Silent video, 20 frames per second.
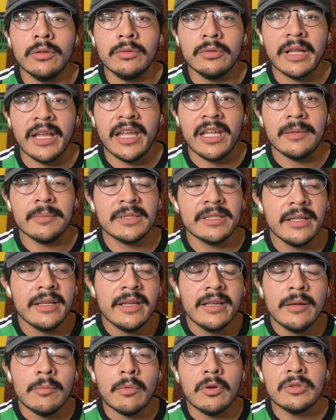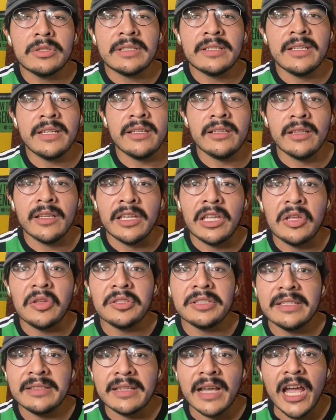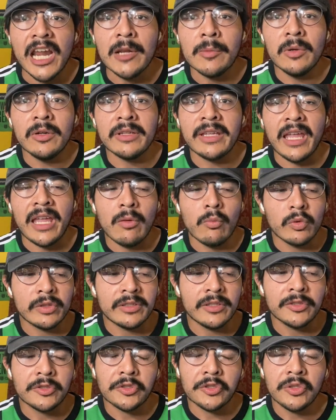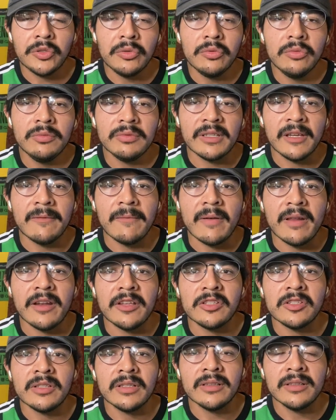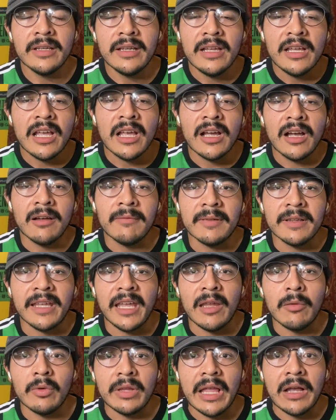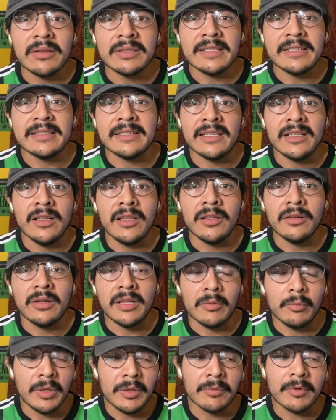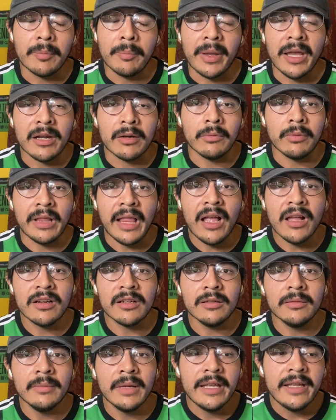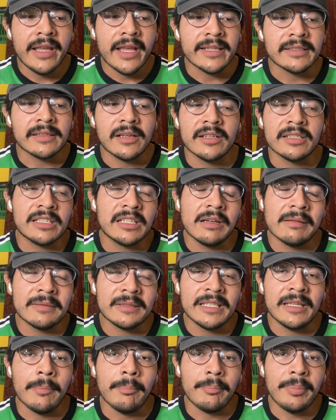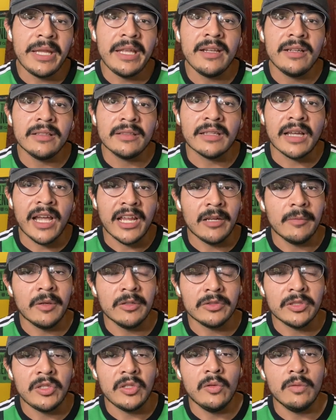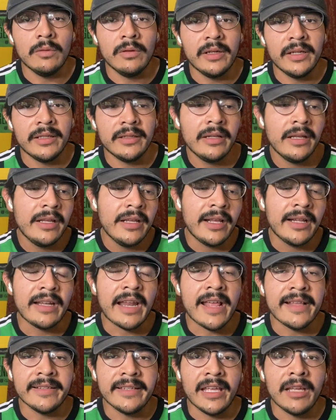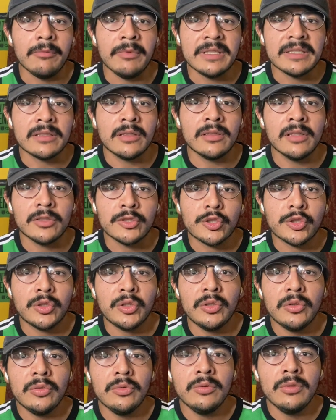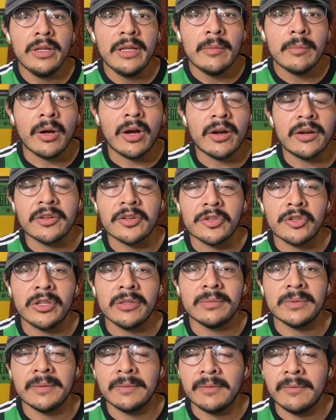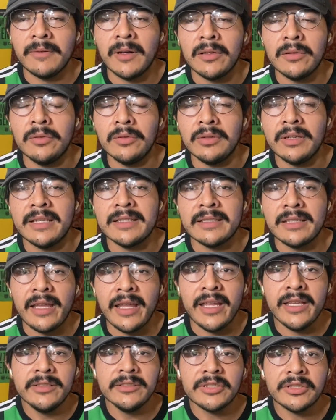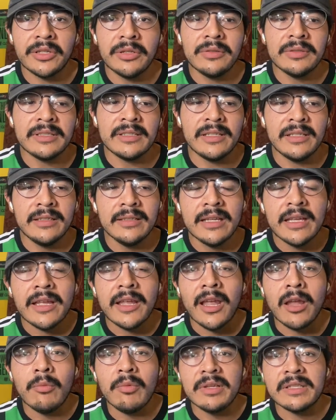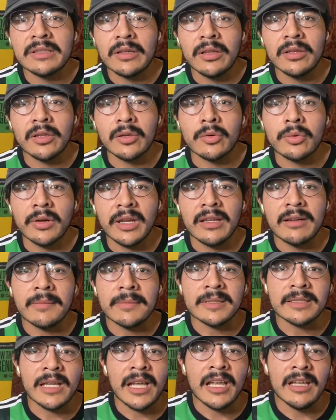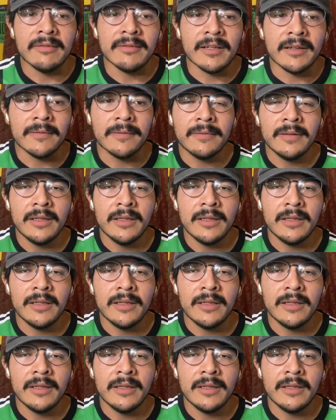games, Mostly, the Houston Dynamo game was a true definition of a game without Cecilio, and we were better without him, as Austin FC beat Dynamo 2-1. In that game, we saw the true partnership of Fagúndez and Driussi, and we saw the creative side of